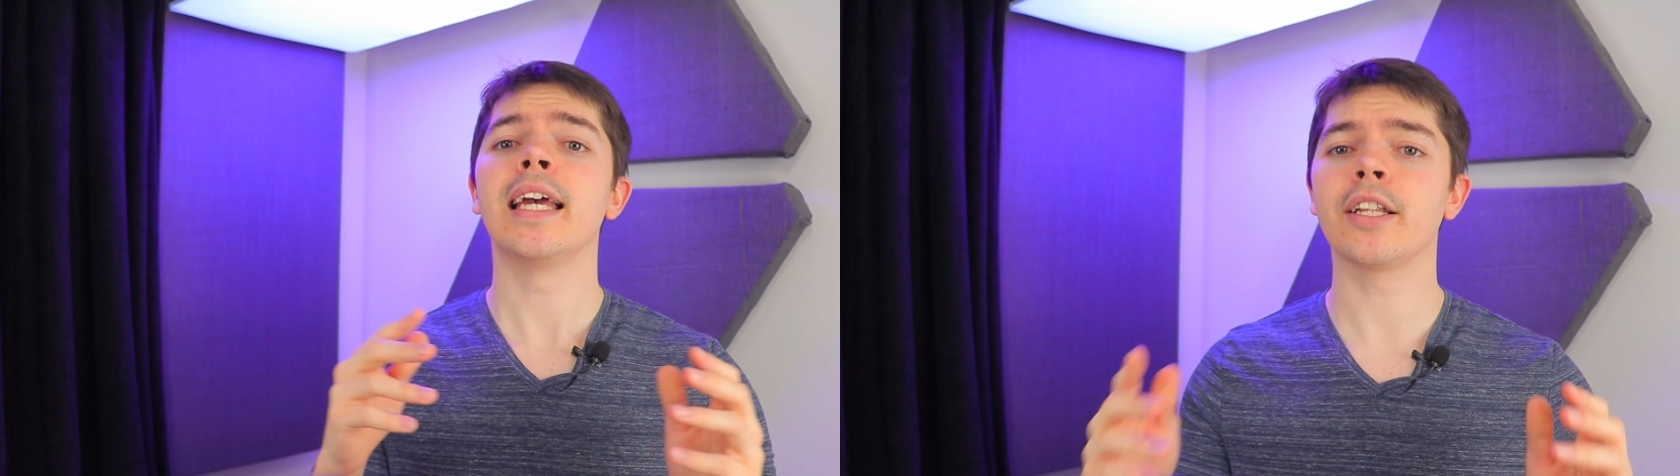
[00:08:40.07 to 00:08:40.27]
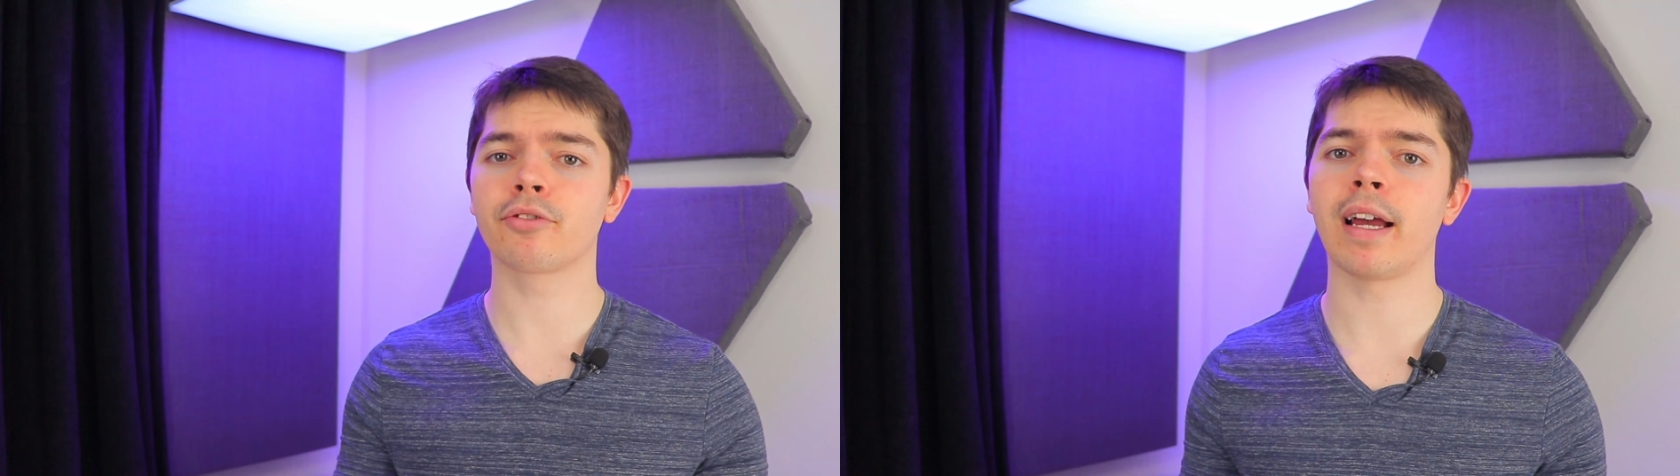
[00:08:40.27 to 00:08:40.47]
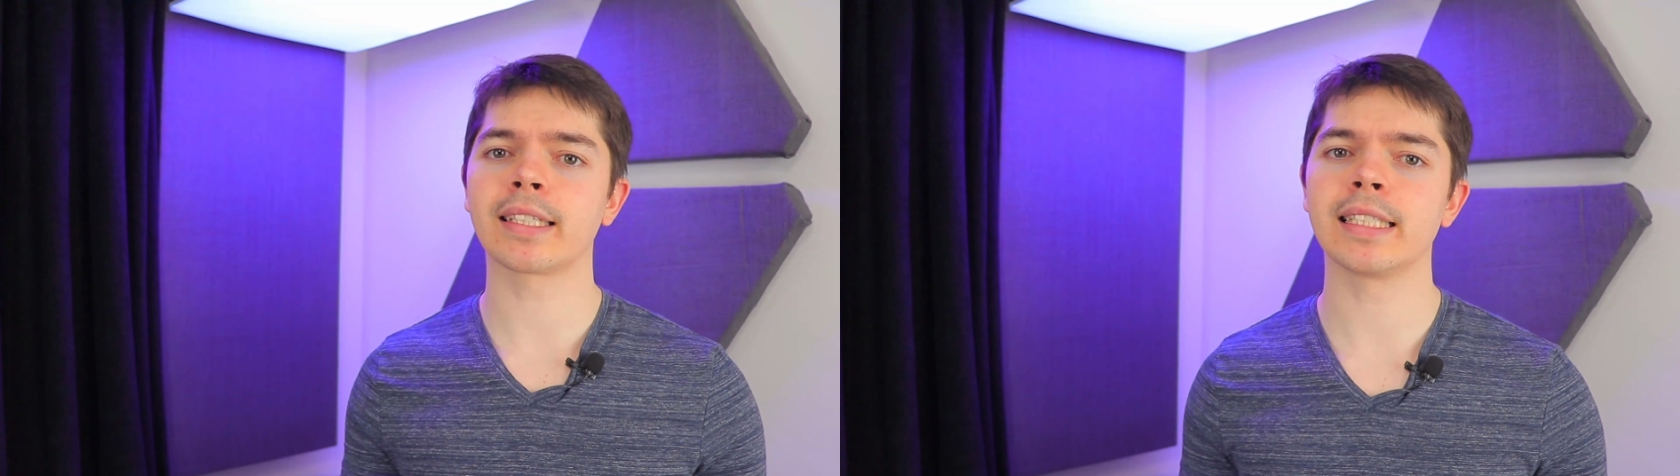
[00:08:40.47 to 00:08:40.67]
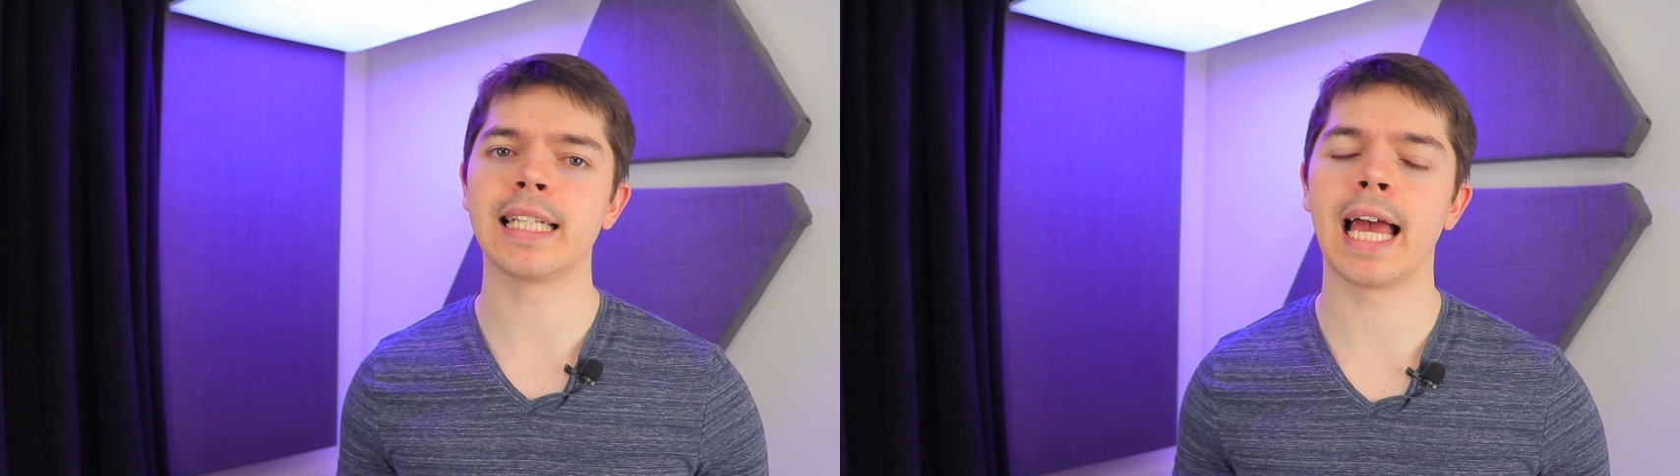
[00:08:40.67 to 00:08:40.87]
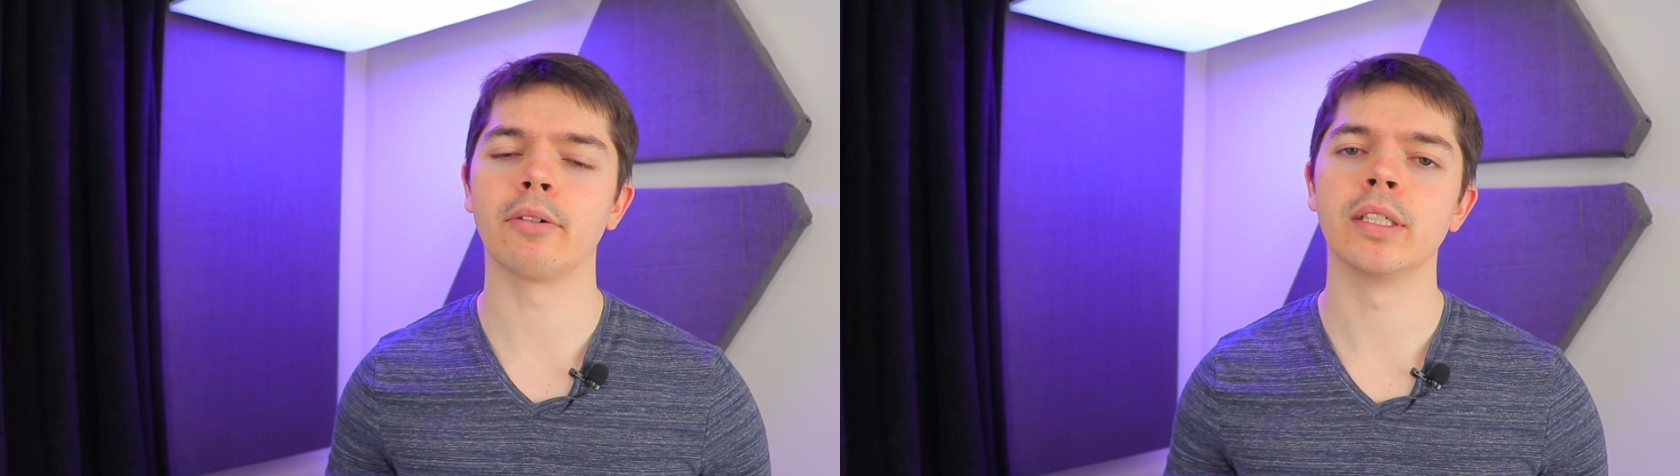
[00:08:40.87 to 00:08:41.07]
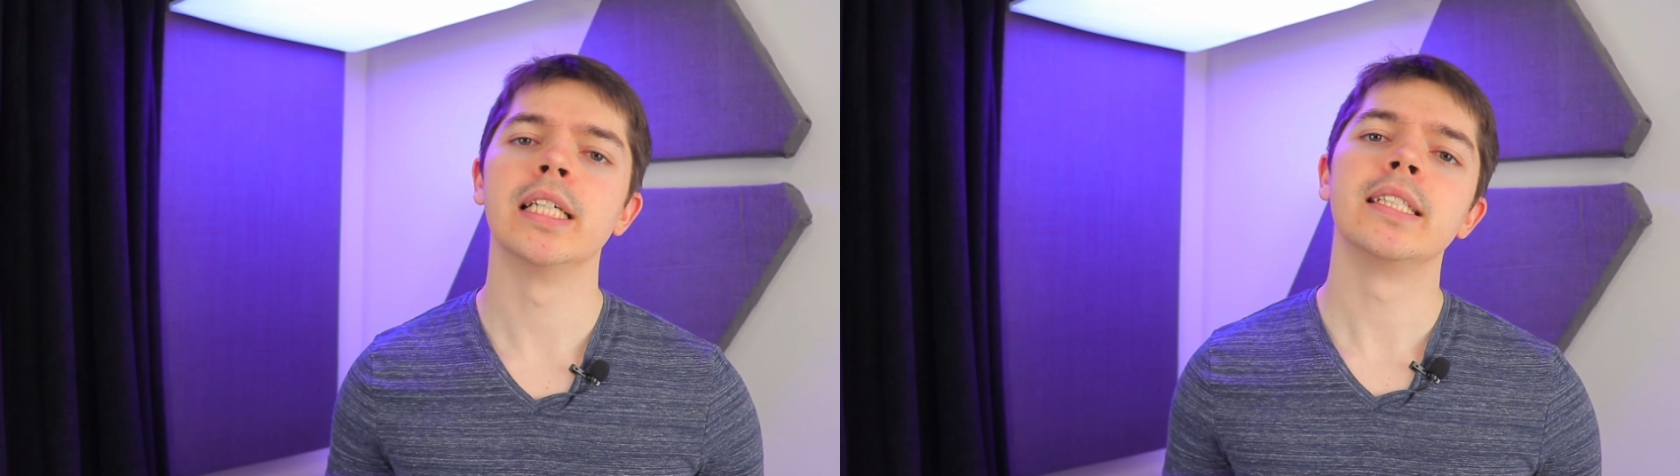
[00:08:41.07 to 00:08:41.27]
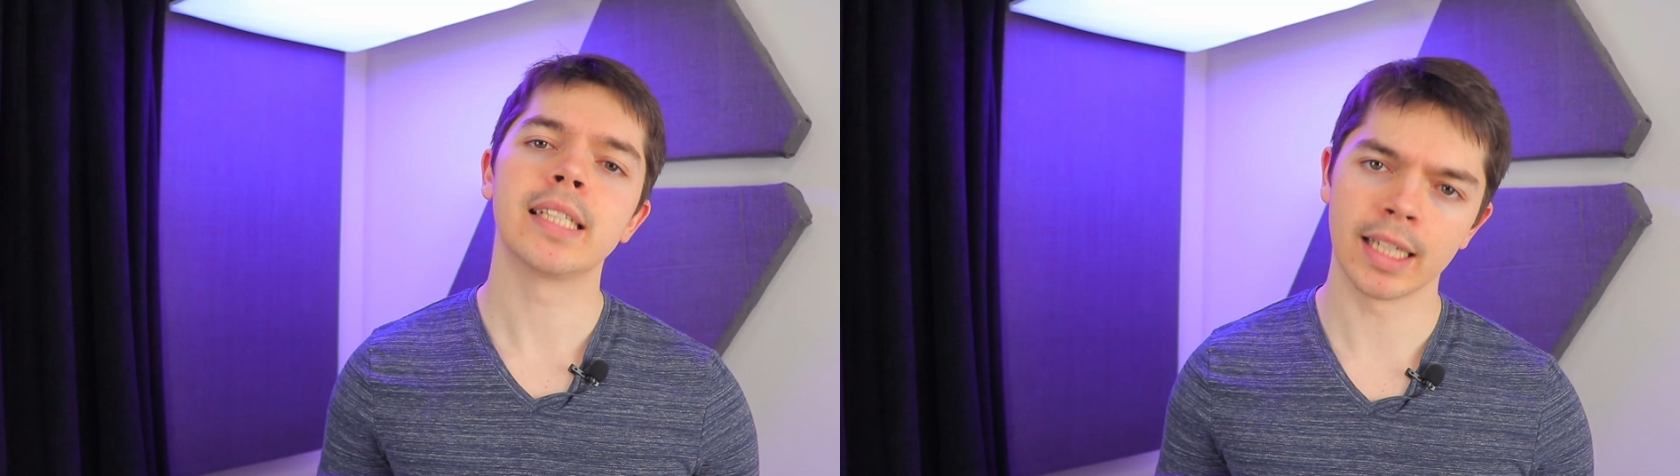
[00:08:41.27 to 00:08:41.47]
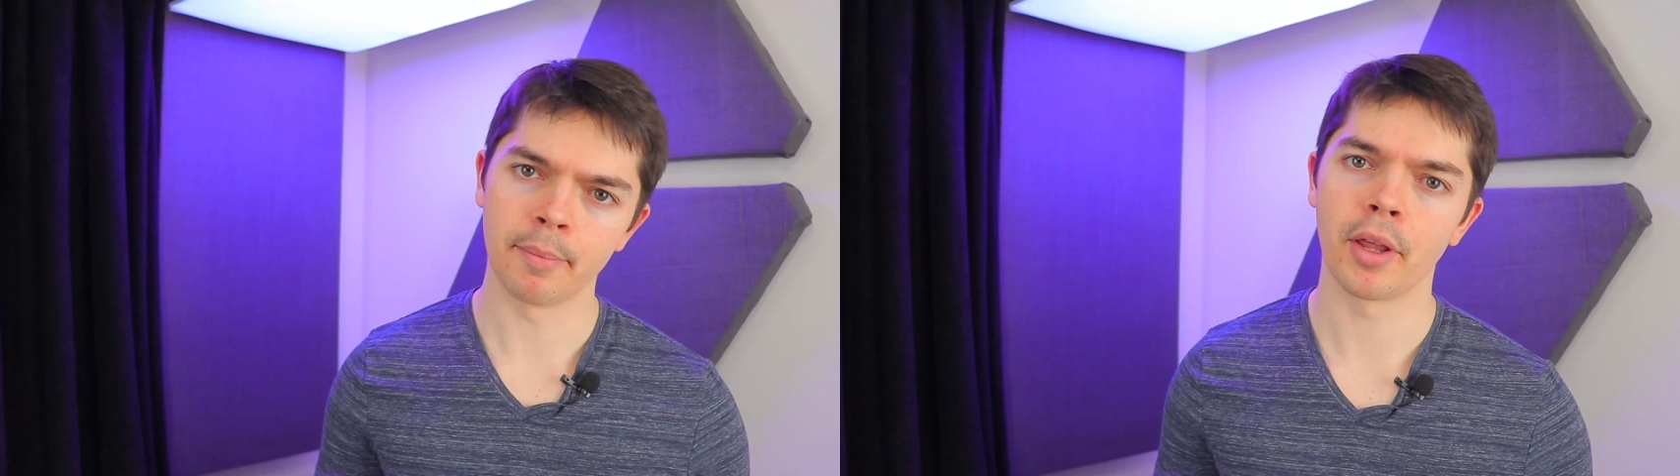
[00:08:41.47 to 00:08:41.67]
it drags it down
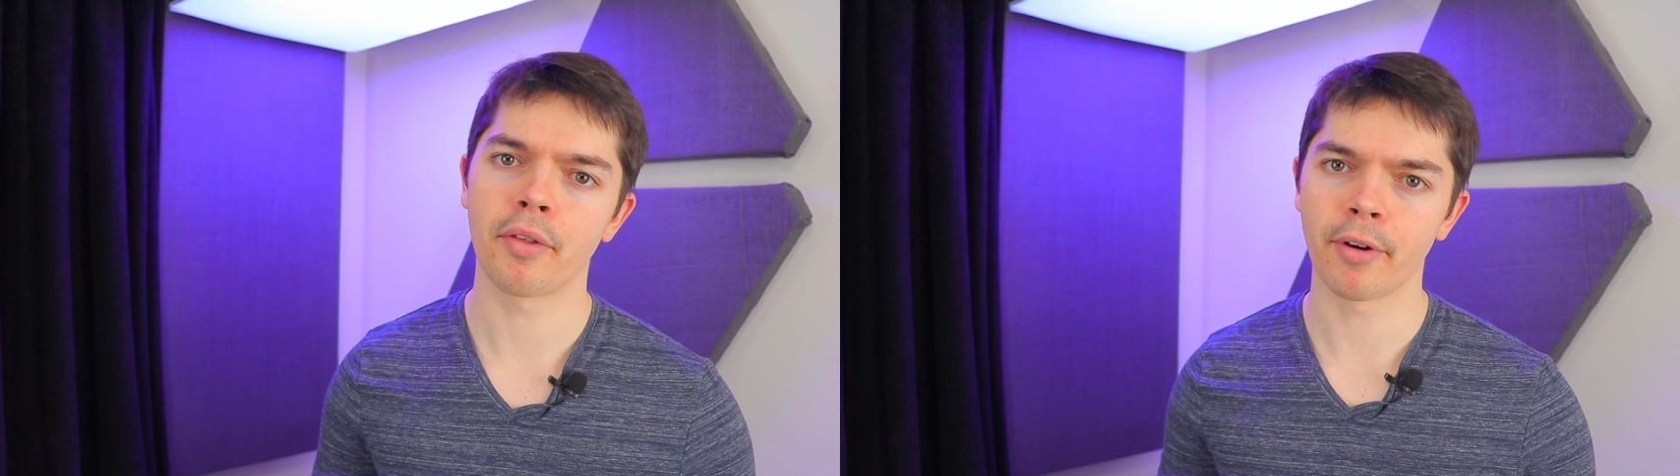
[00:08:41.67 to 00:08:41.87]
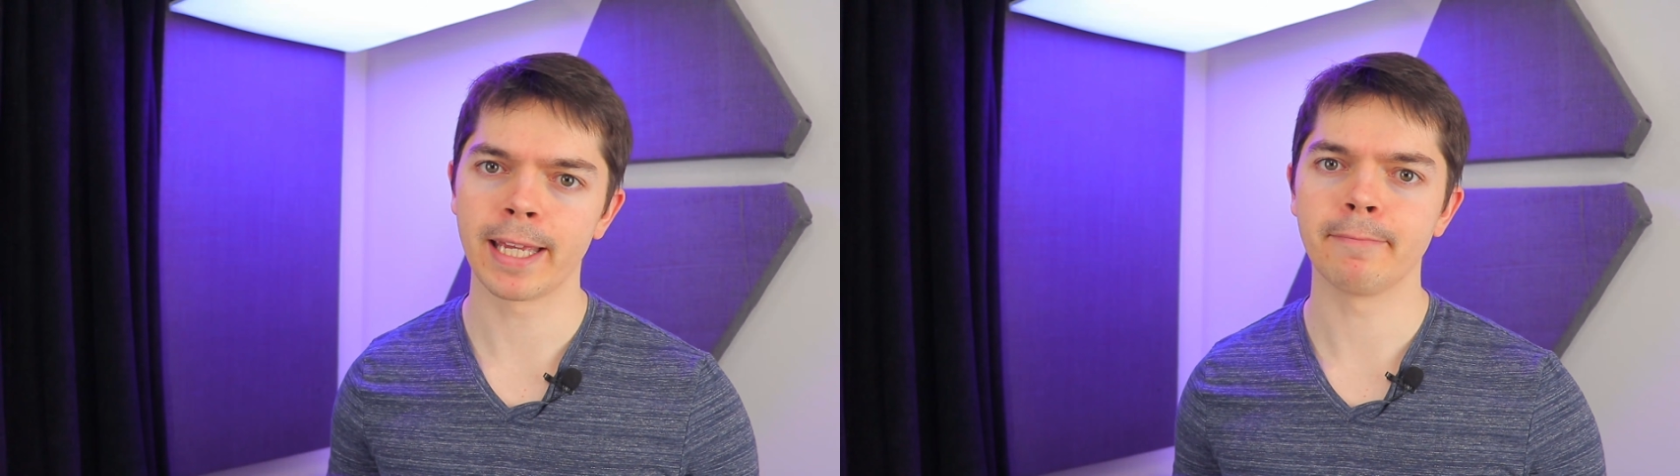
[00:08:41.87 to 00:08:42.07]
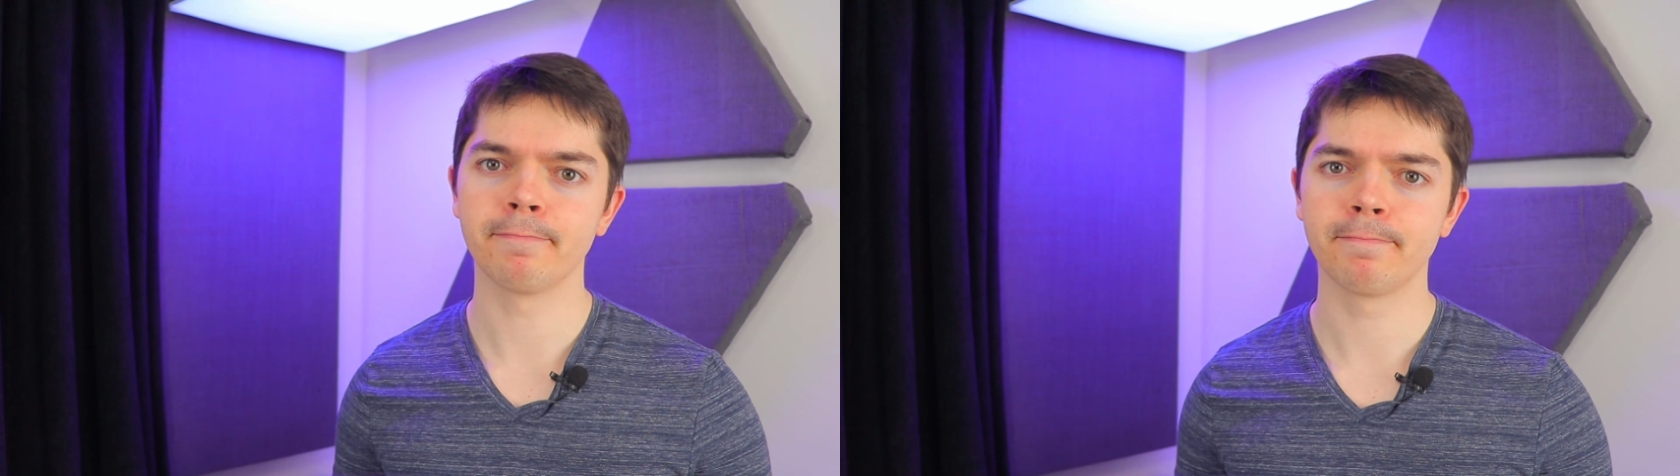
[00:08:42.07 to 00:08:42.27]
to number 3.